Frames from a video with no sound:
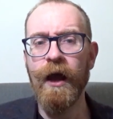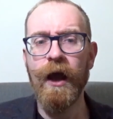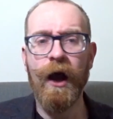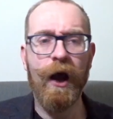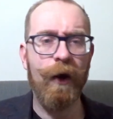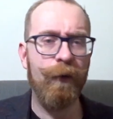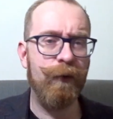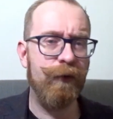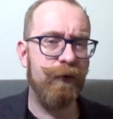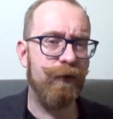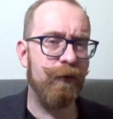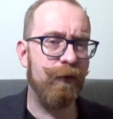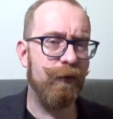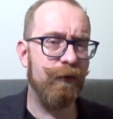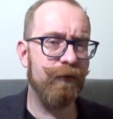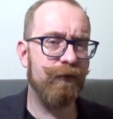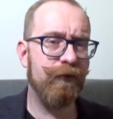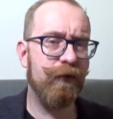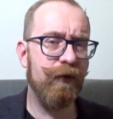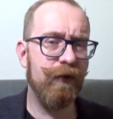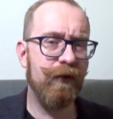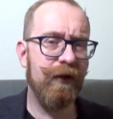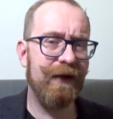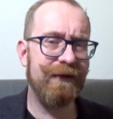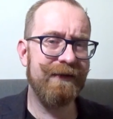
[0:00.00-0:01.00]
I would
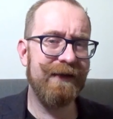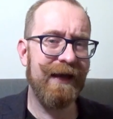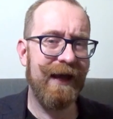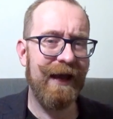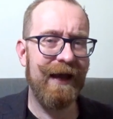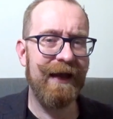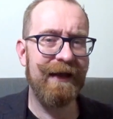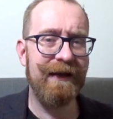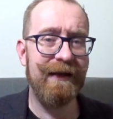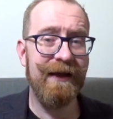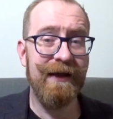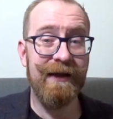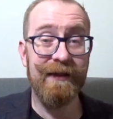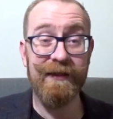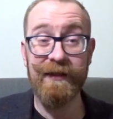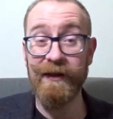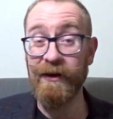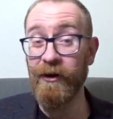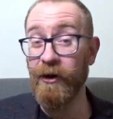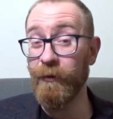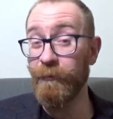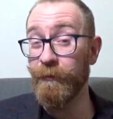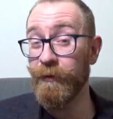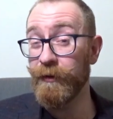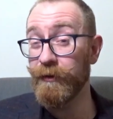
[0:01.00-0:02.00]
also like to add that
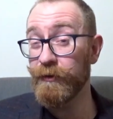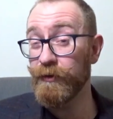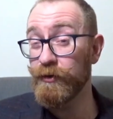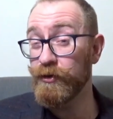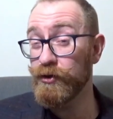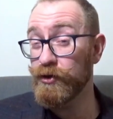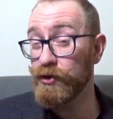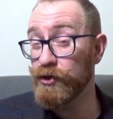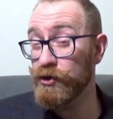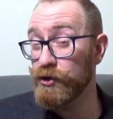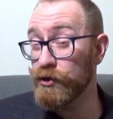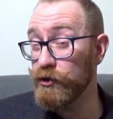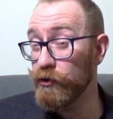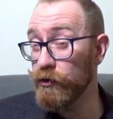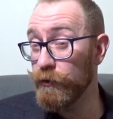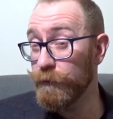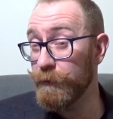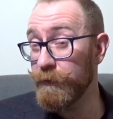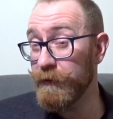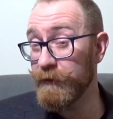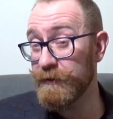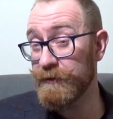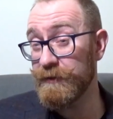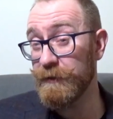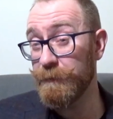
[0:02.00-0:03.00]
I'm
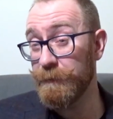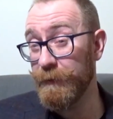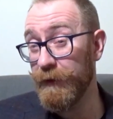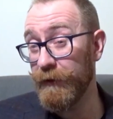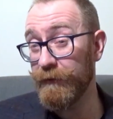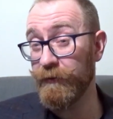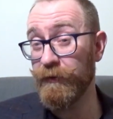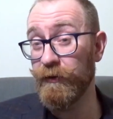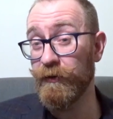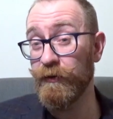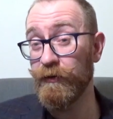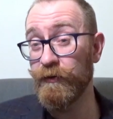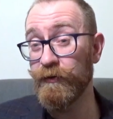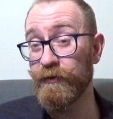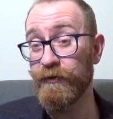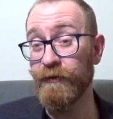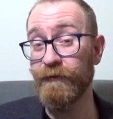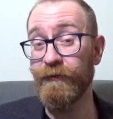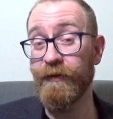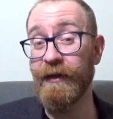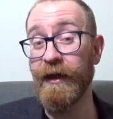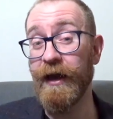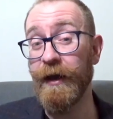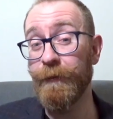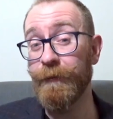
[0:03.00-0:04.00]
dubious about the use of
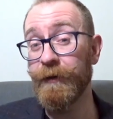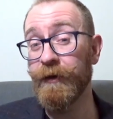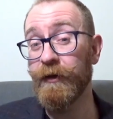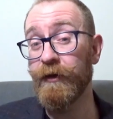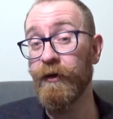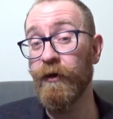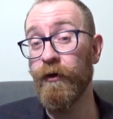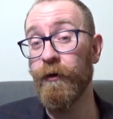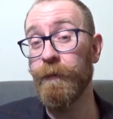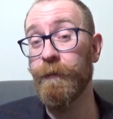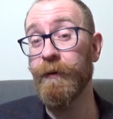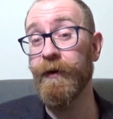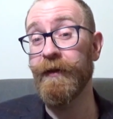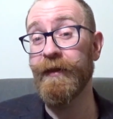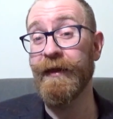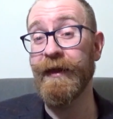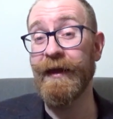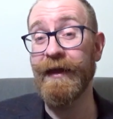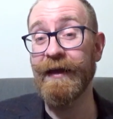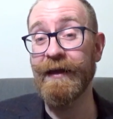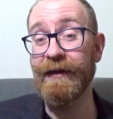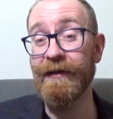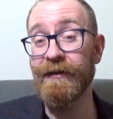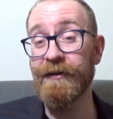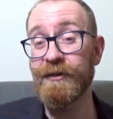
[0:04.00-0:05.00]
the arming coat by the
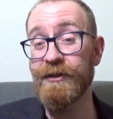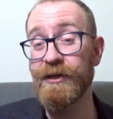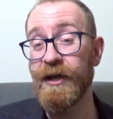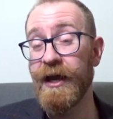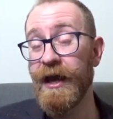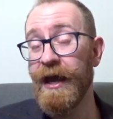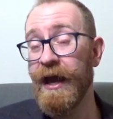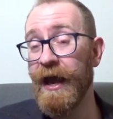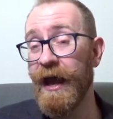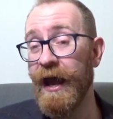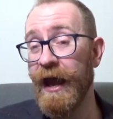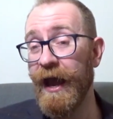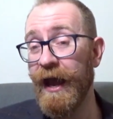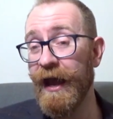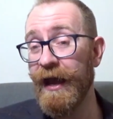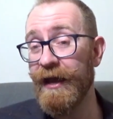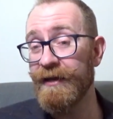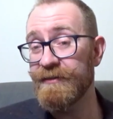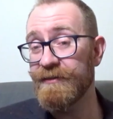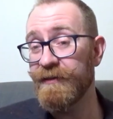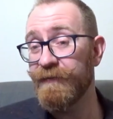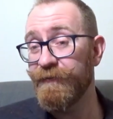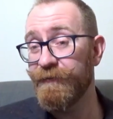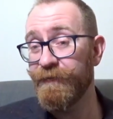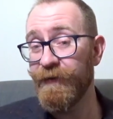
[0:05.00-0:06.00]
English
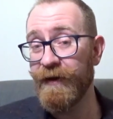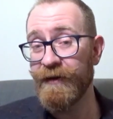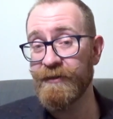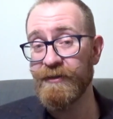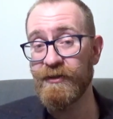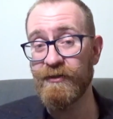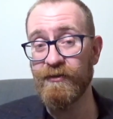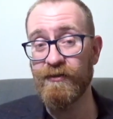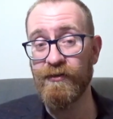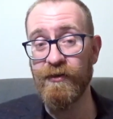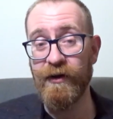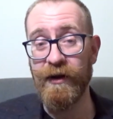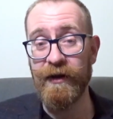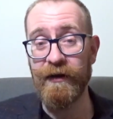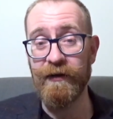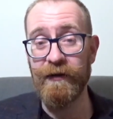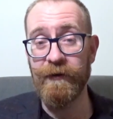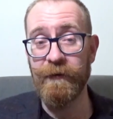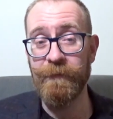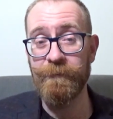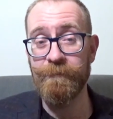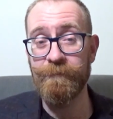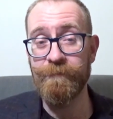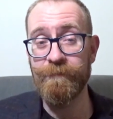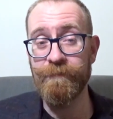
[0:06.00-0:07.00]
as a fashion trend.
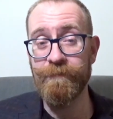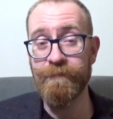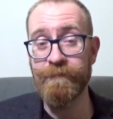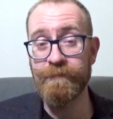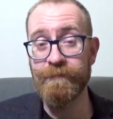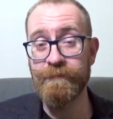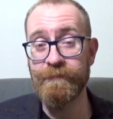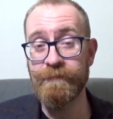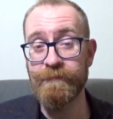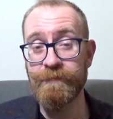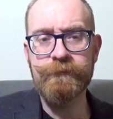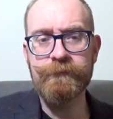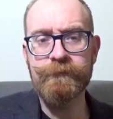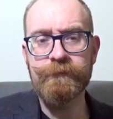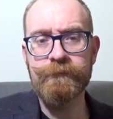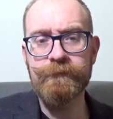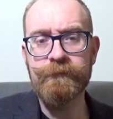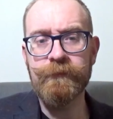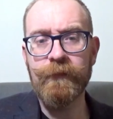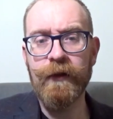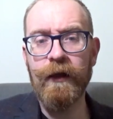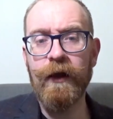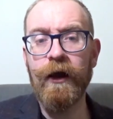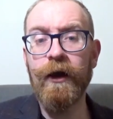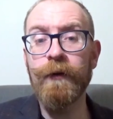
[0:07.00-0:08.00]

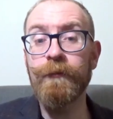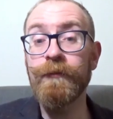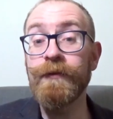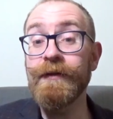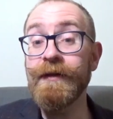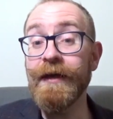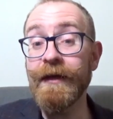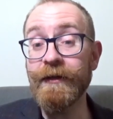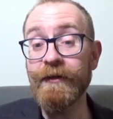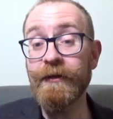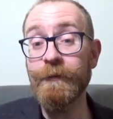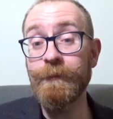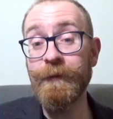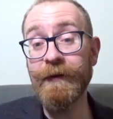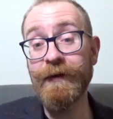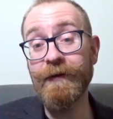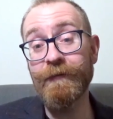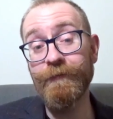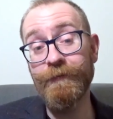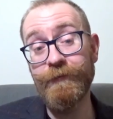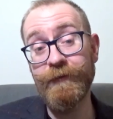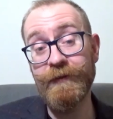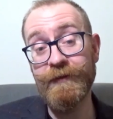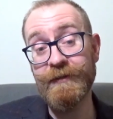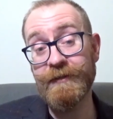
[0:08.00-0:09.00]
I'm yet to be
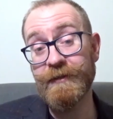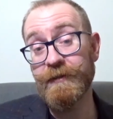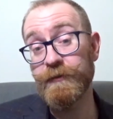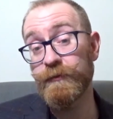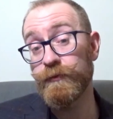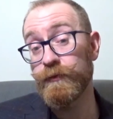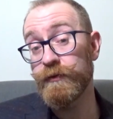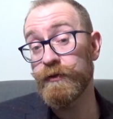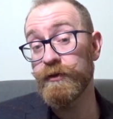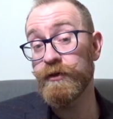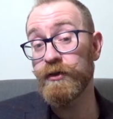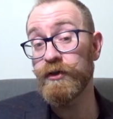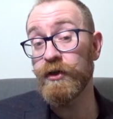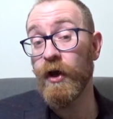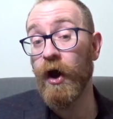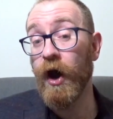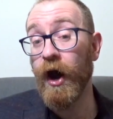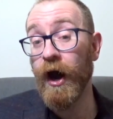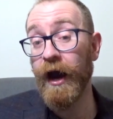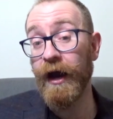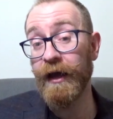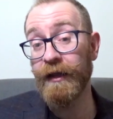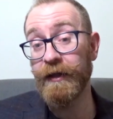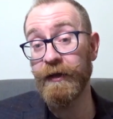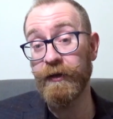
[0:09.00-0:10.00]
convinced this was
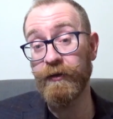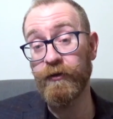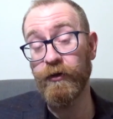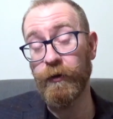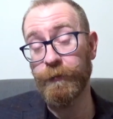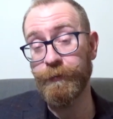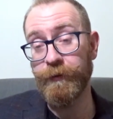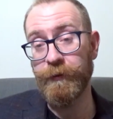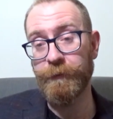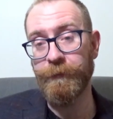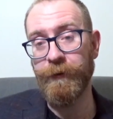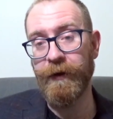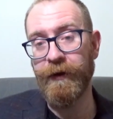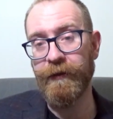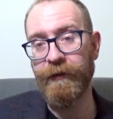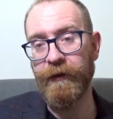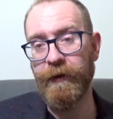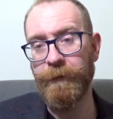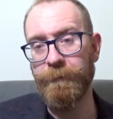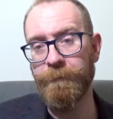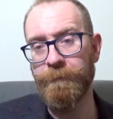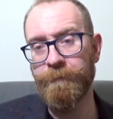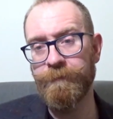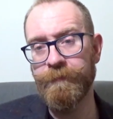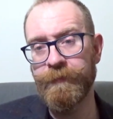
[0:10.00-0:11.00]
entirely adopted by
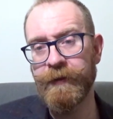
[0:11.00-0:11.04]
them.